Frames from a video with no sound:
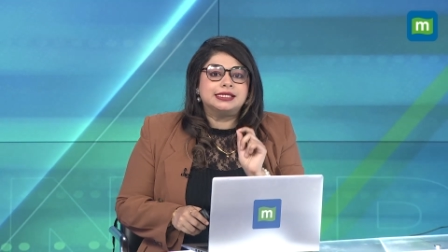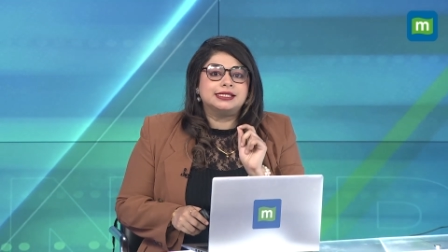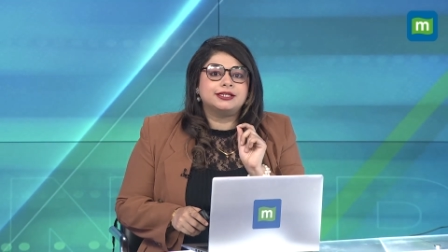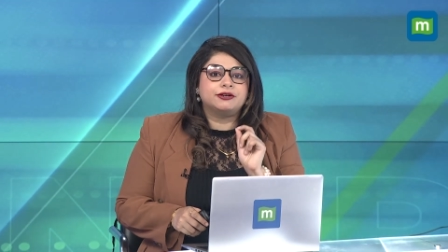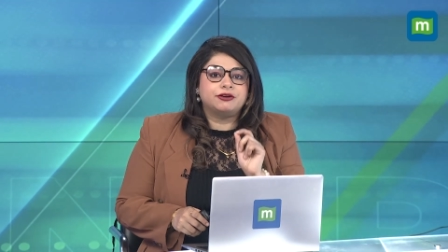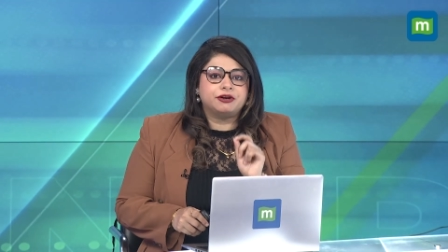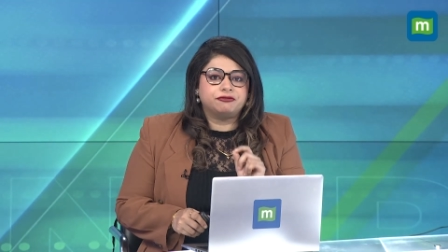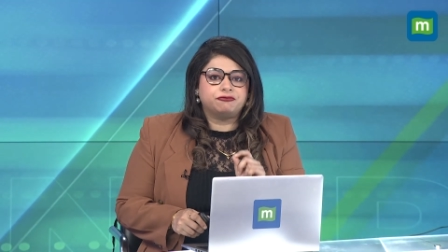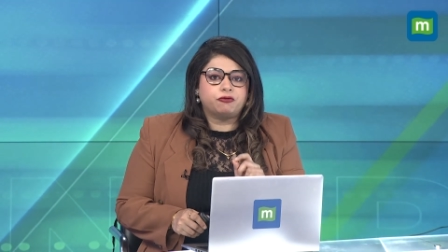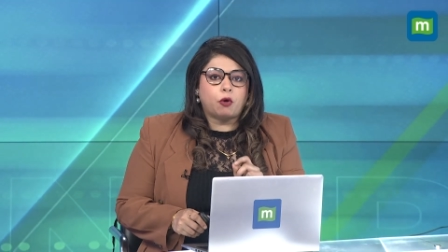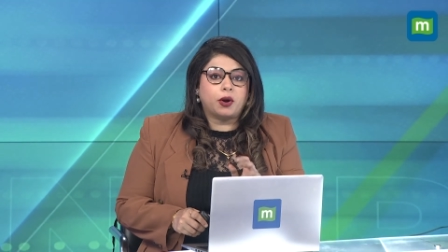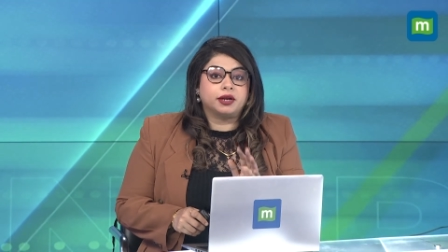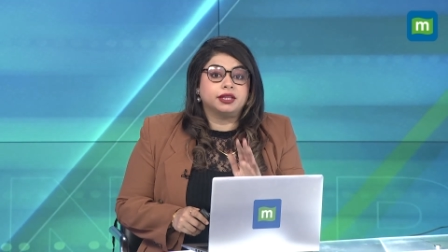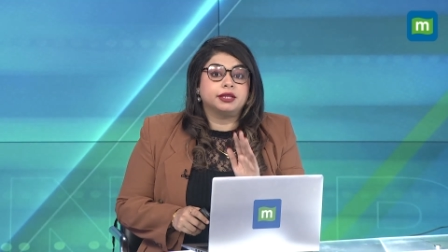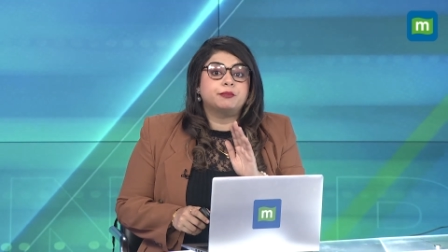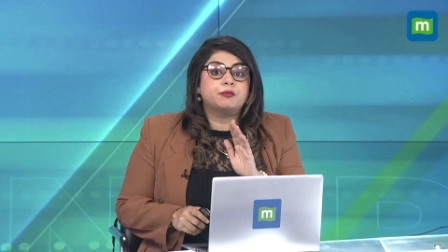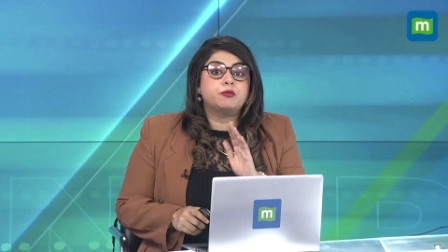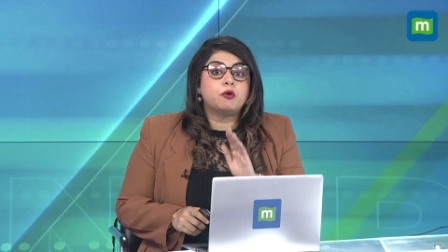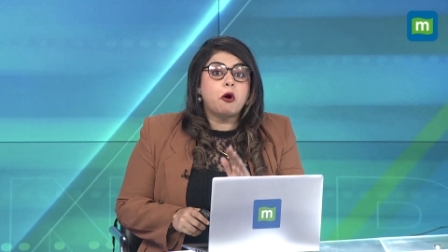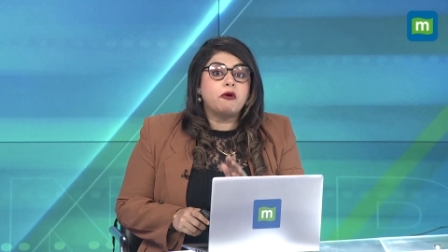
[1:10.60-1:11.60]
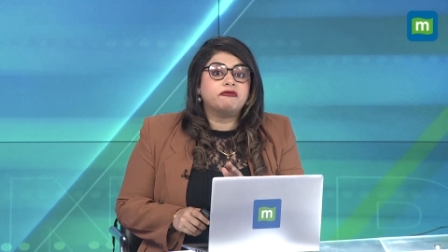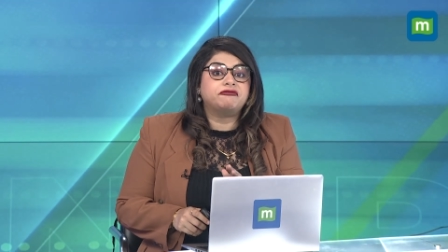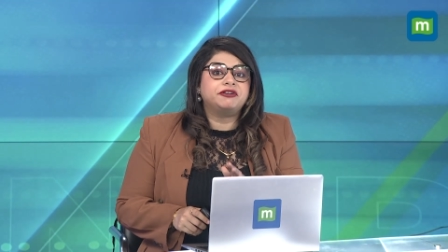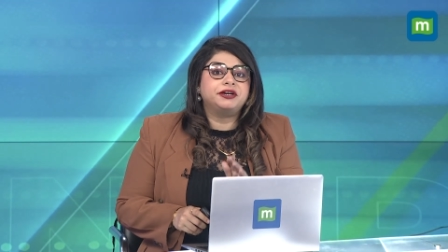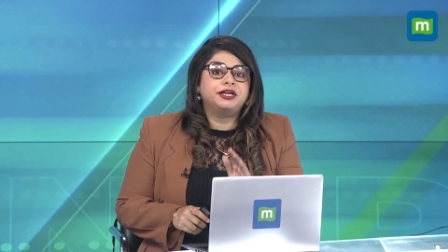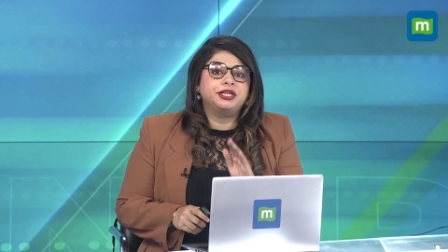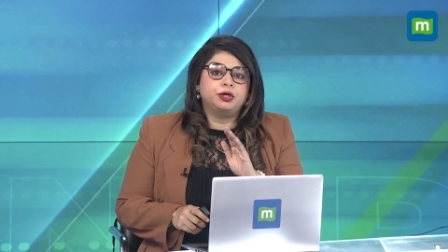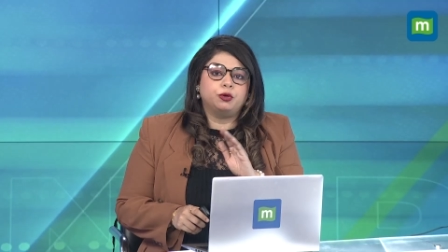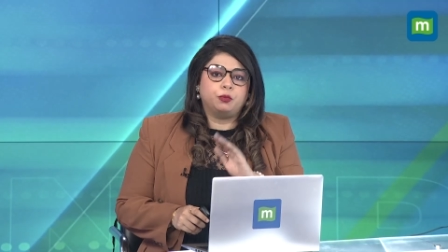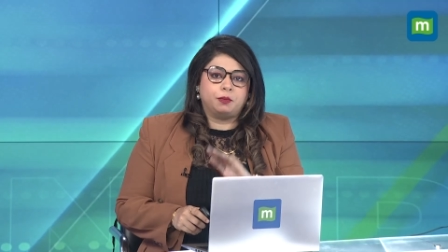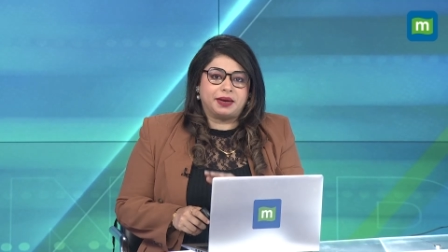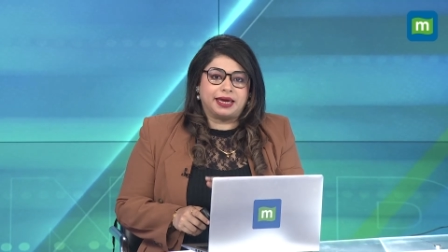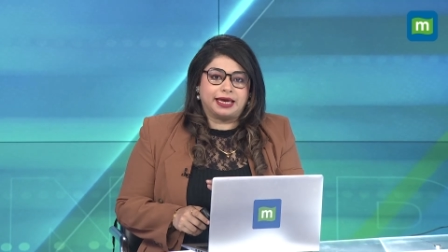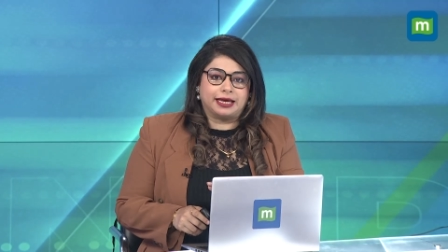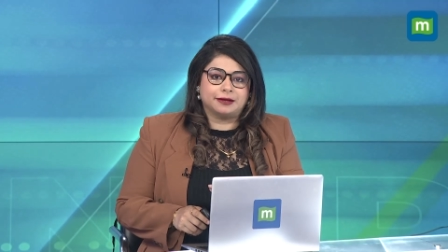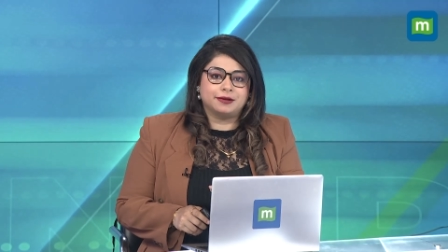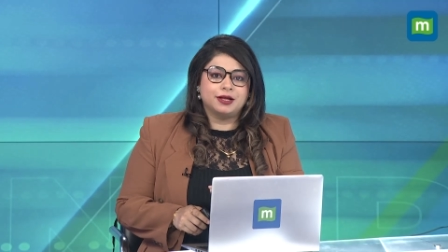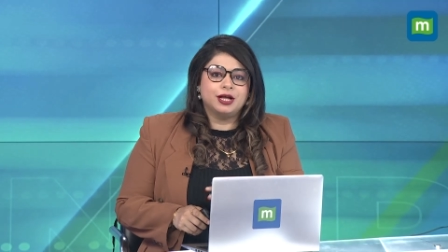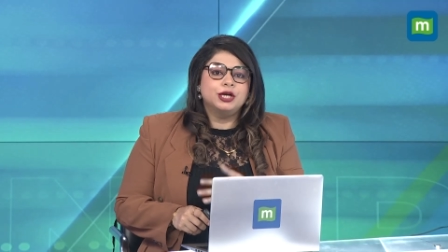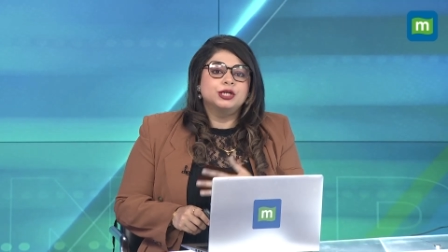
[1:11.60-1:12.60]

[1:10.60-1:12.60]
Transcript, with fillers: is the reward, the profit you make.